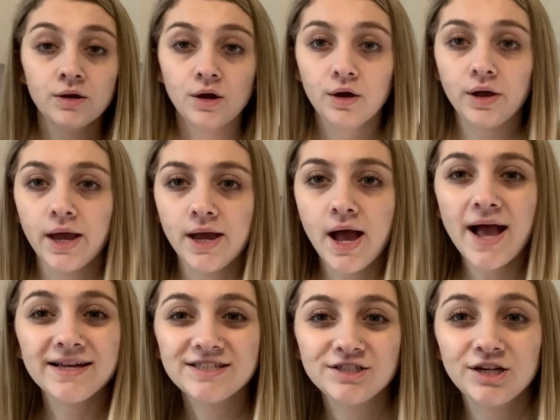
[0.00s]
Okay, I
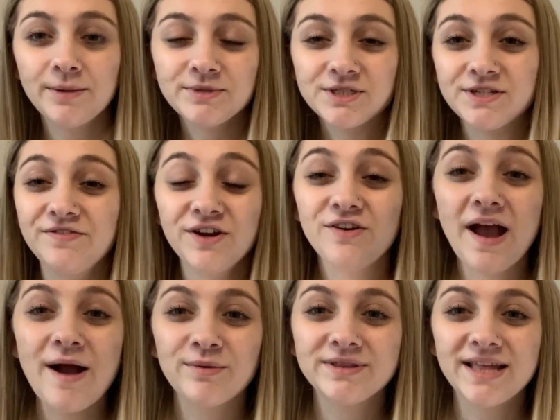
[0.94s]
stopped to figure
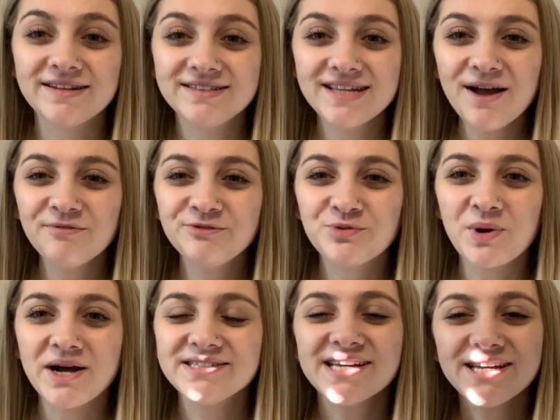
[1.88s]
out what that sound
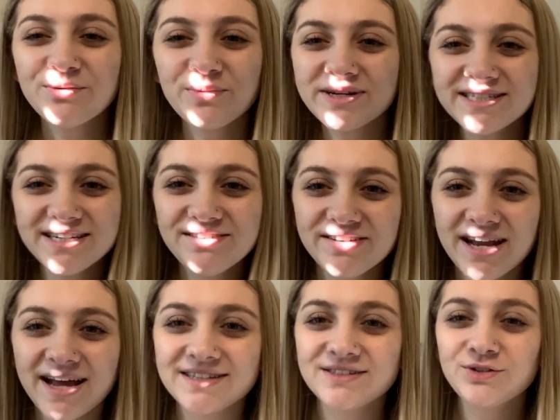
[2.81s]
was, and it wasn't even
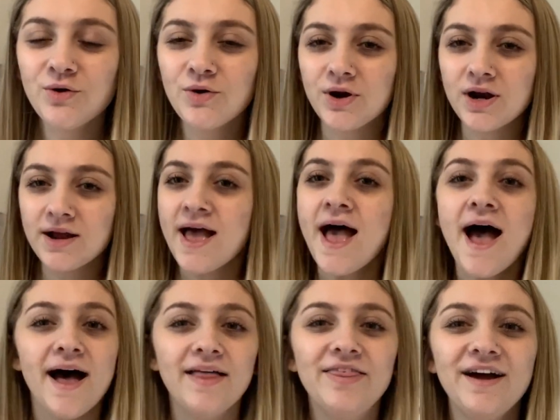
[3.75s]
next door.
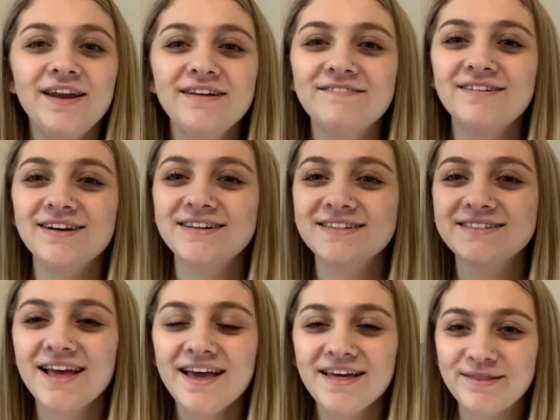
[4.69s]
I thought it was
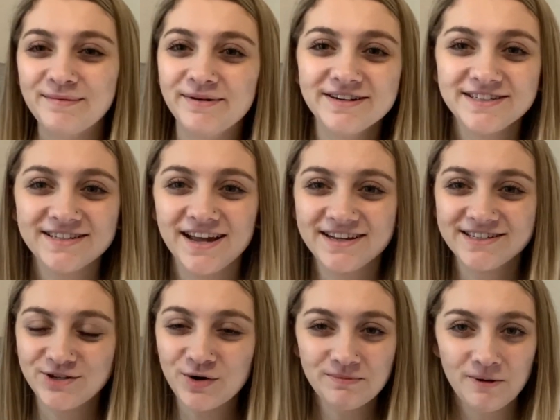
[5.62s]
the person next
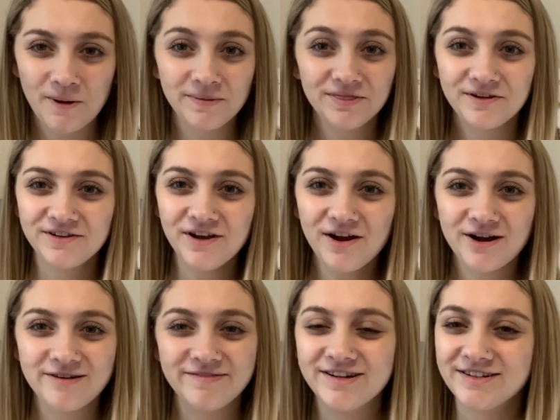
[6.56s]
door mowing their
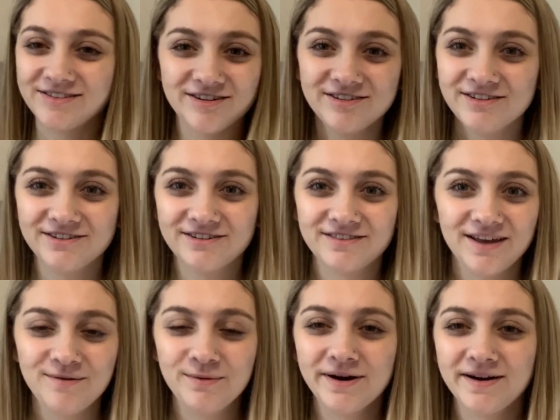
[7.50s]
yard because earlier they
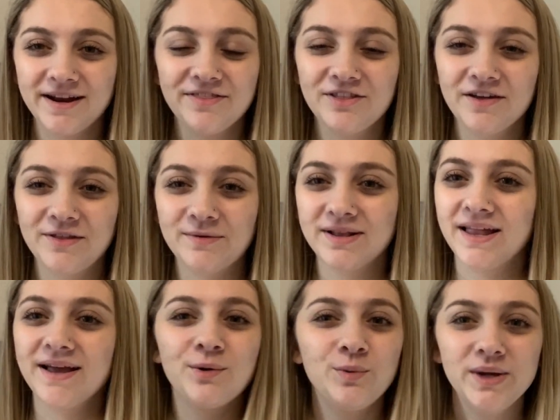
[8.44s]
were, and I thought they were
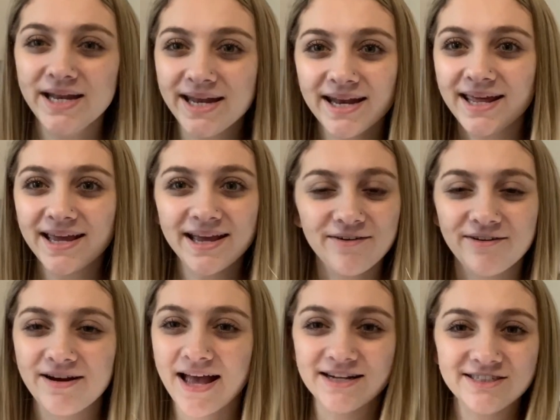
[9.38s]
like weed eating or
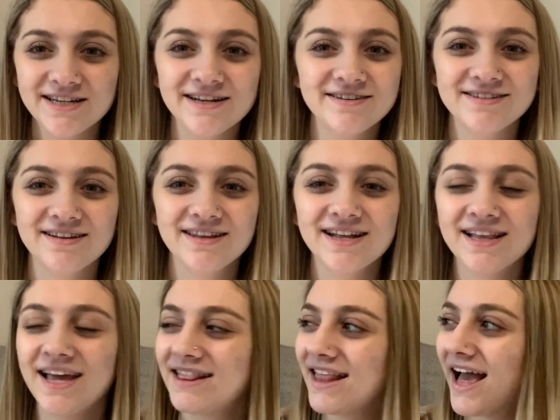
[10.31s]
edging or something
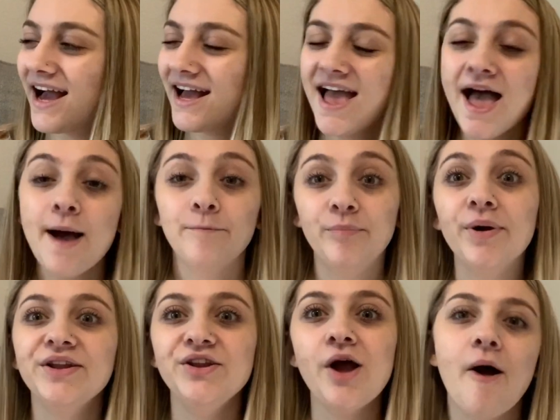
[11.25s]
like that.
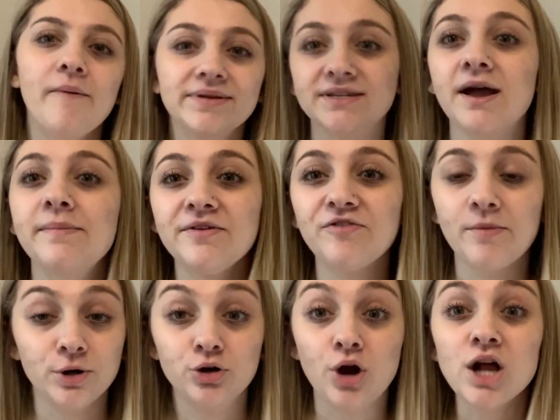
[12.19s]
But no, it's coming from
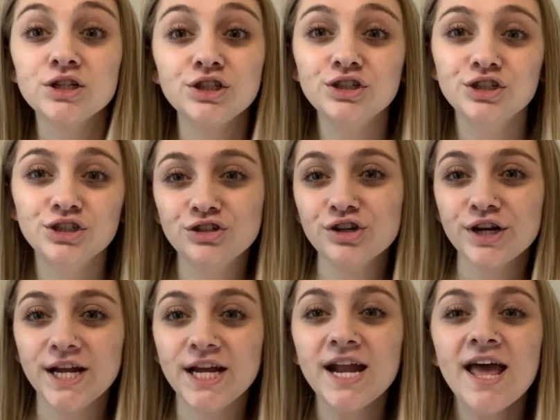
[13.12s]
across the
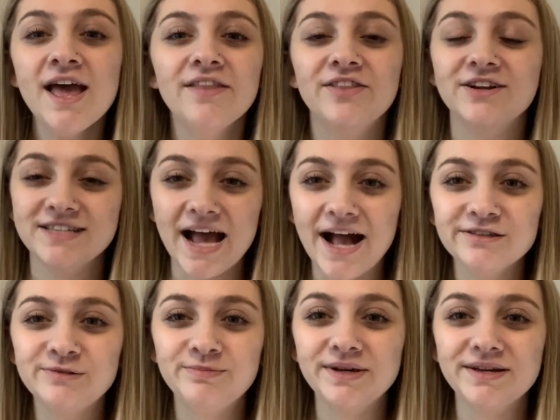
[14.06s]
street. There's a
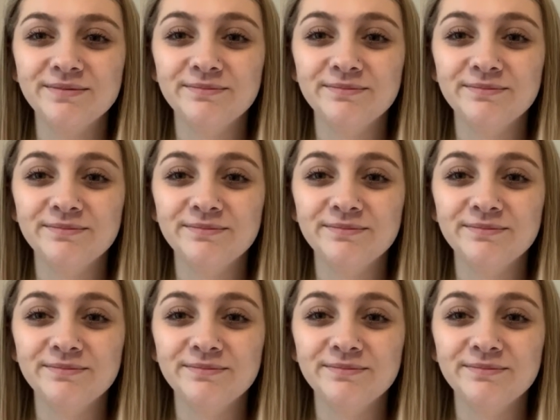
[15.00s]
house being